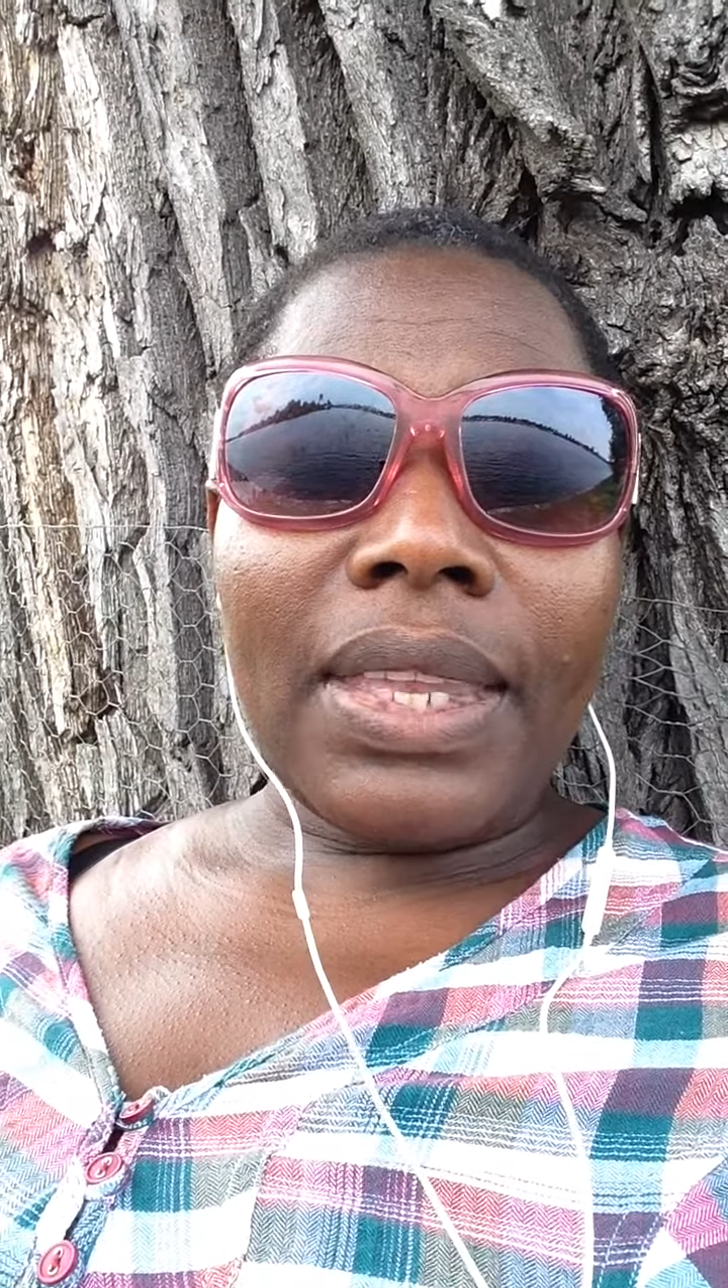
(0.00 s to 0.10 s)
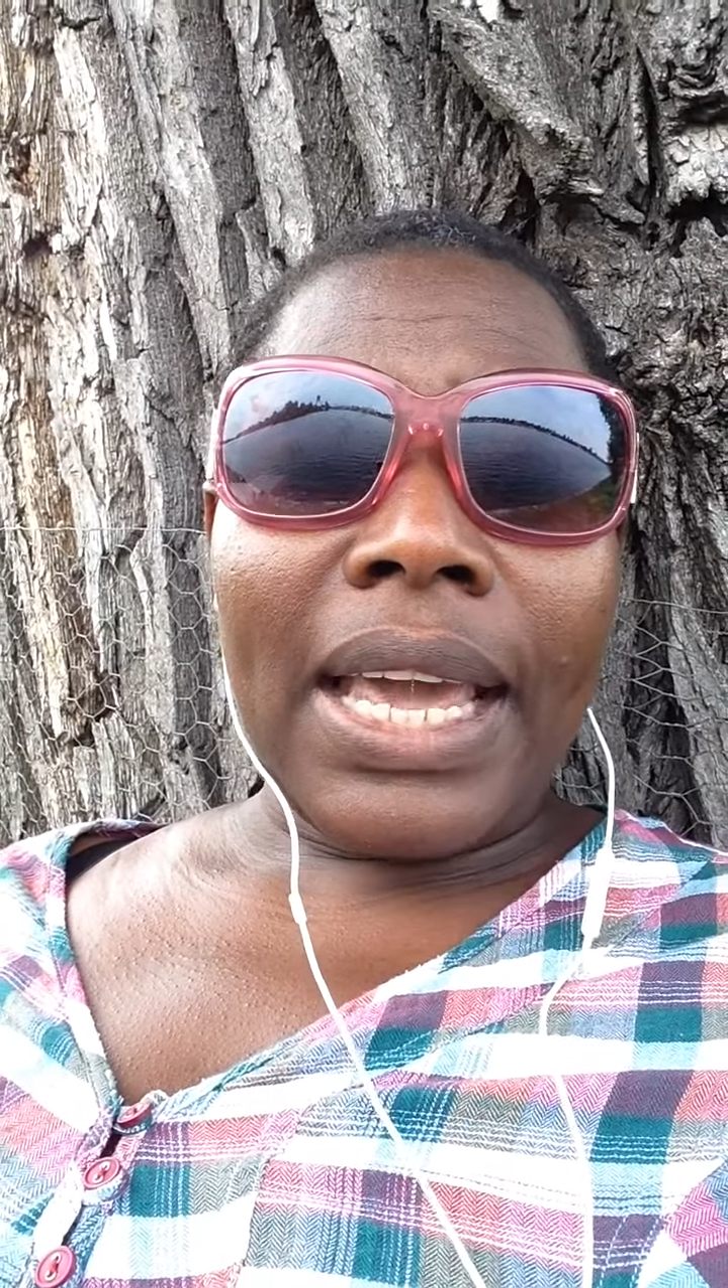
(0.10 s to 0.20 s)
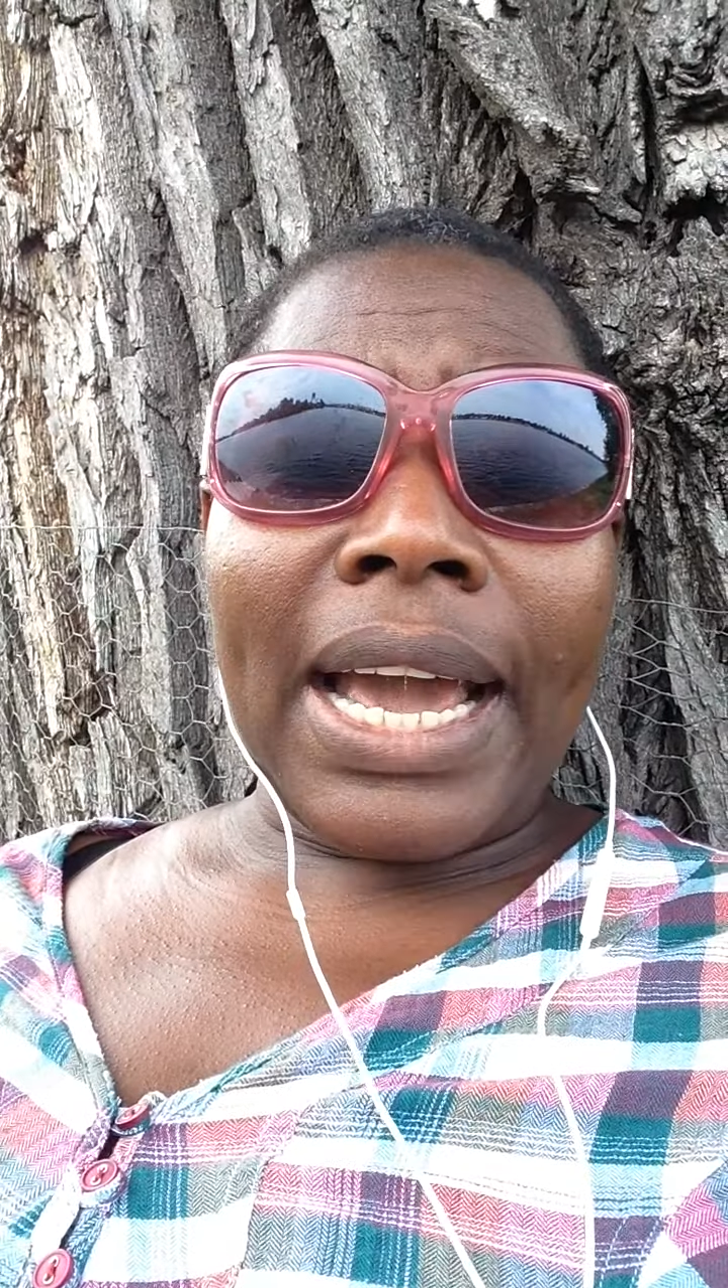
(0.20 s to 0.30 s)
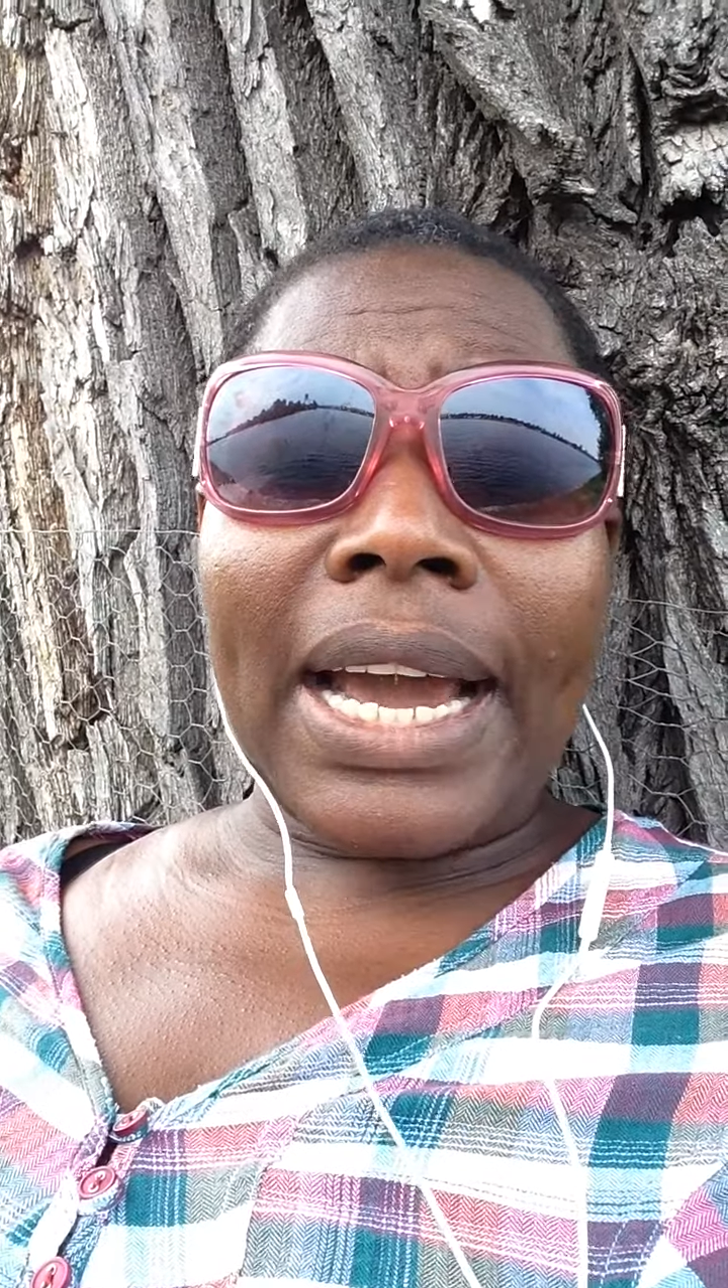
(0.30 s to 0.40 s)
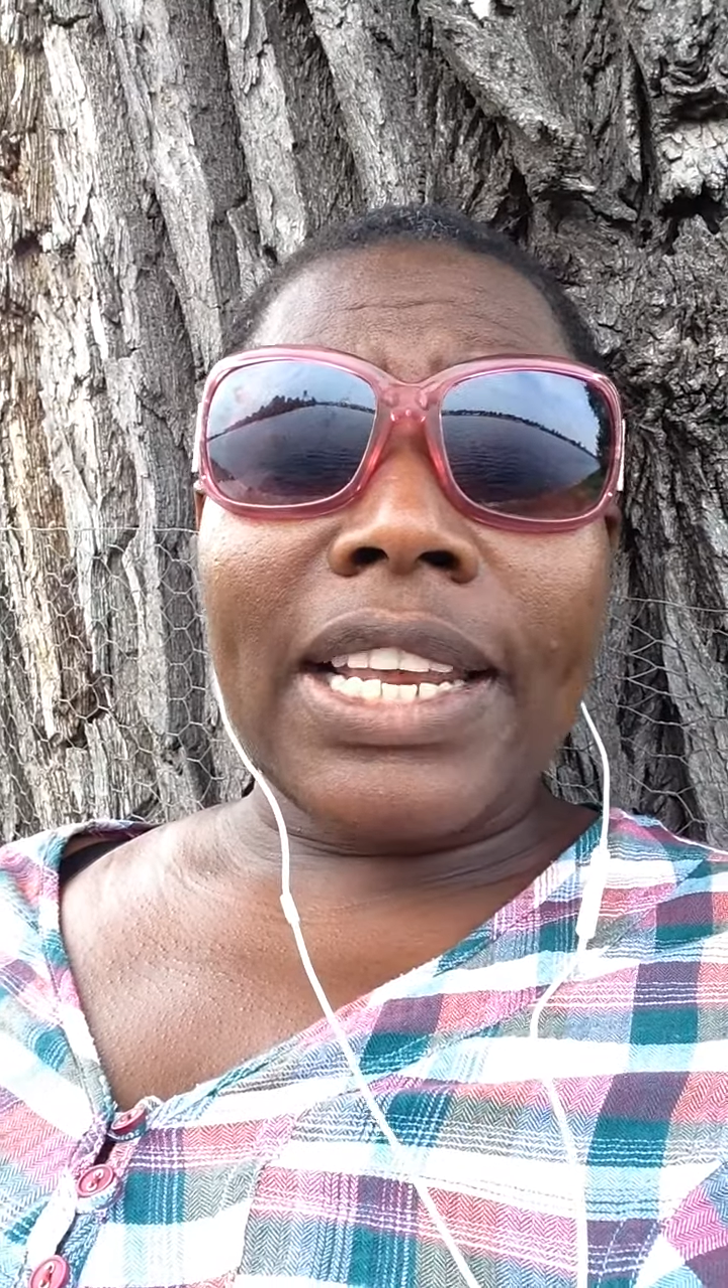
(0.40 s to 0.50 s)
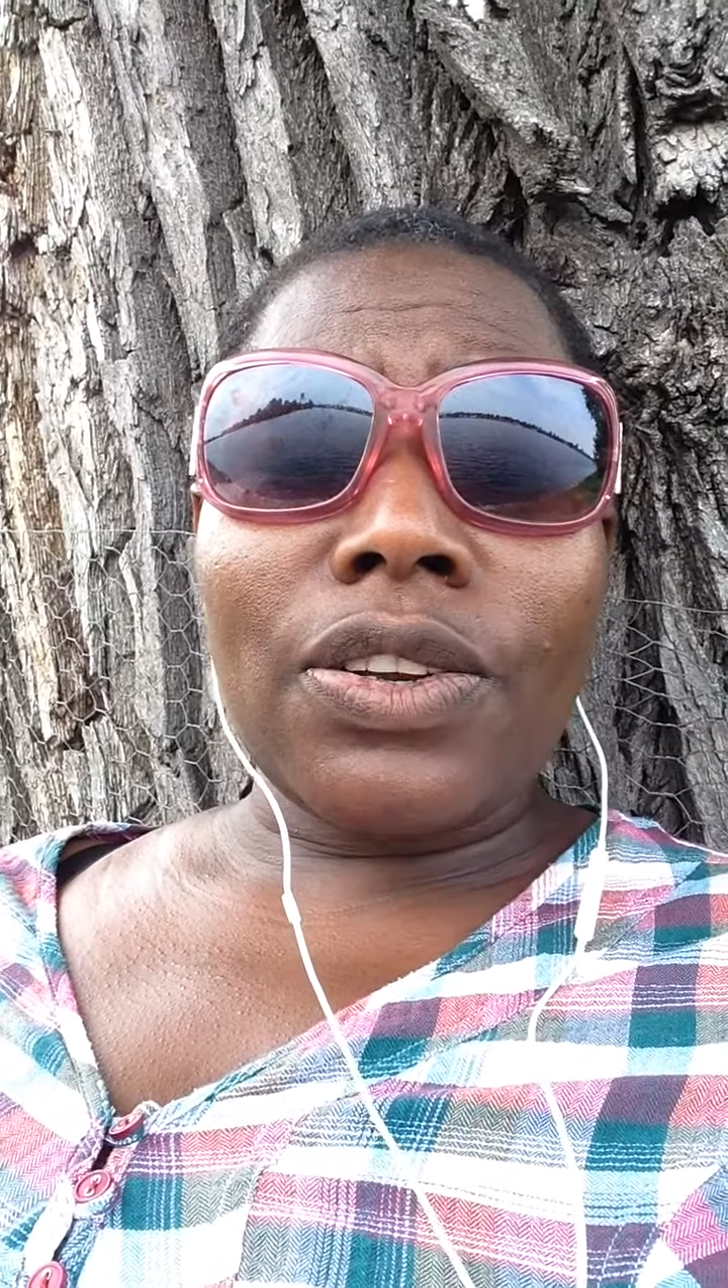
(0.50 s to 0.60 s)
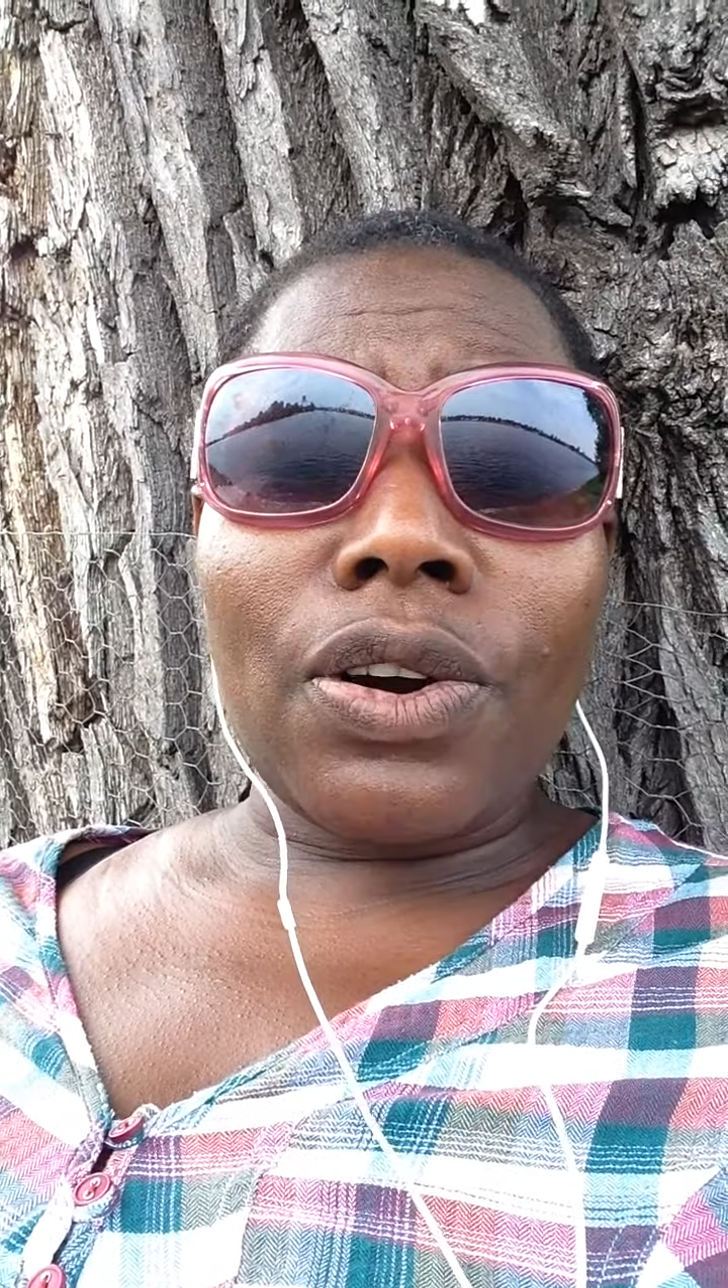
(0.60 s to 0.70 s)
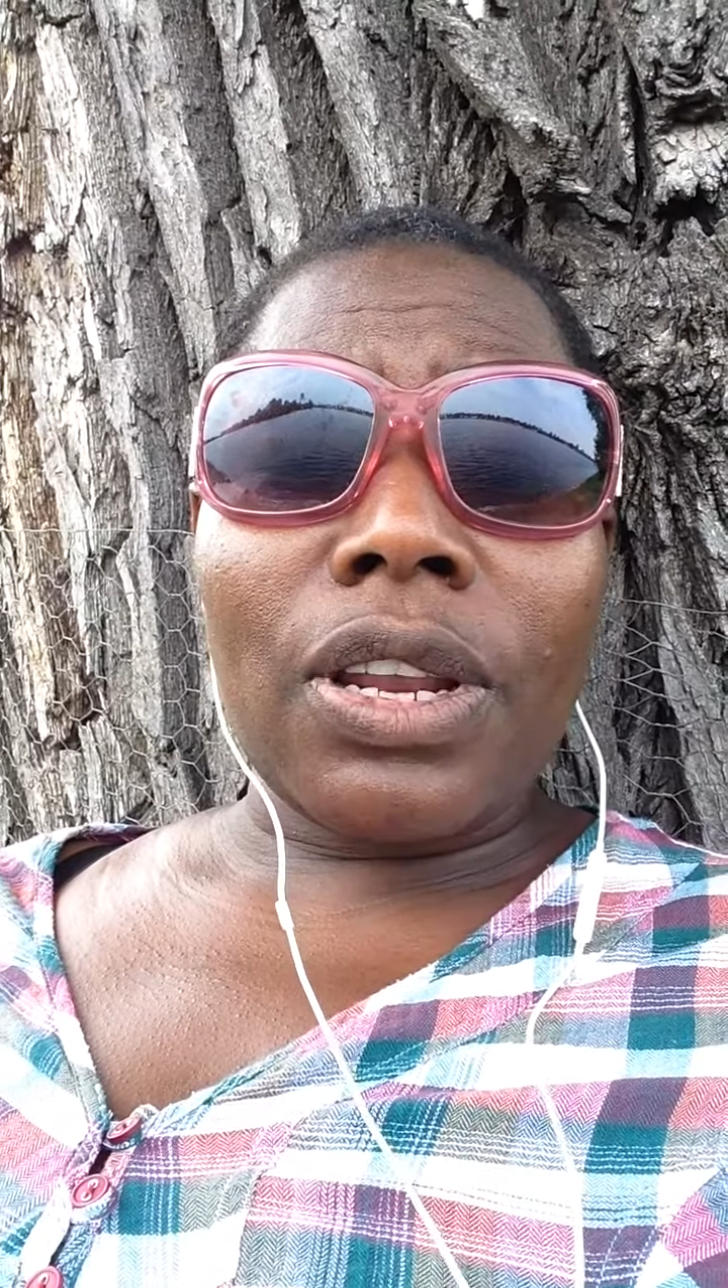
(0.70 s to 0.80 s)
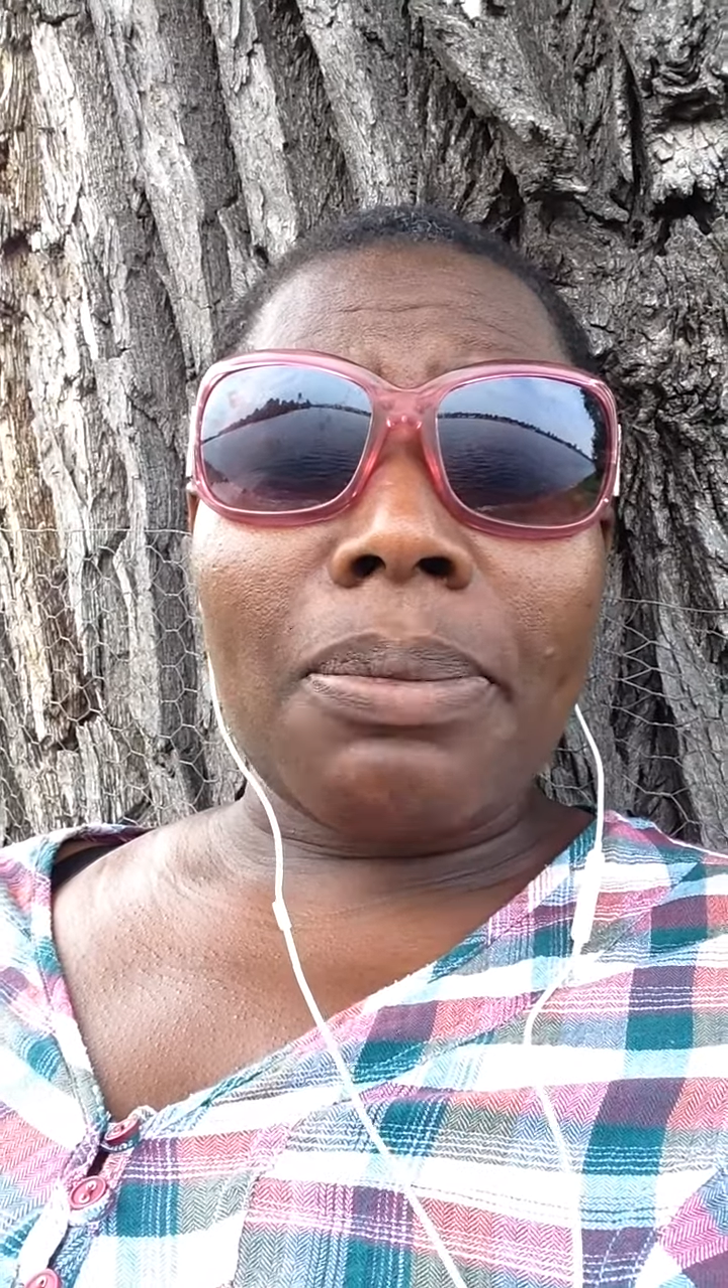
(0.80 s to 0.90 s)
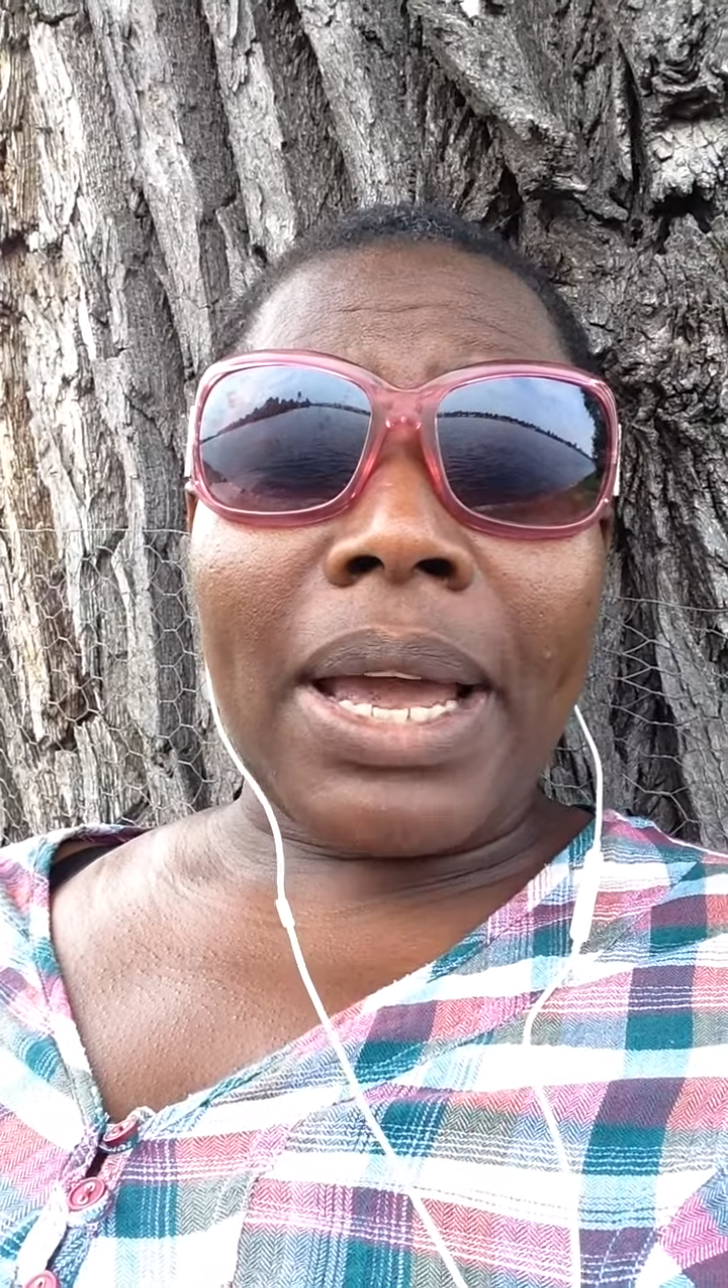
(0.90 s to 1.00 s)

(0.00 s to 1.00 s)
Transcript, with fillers: I had it all in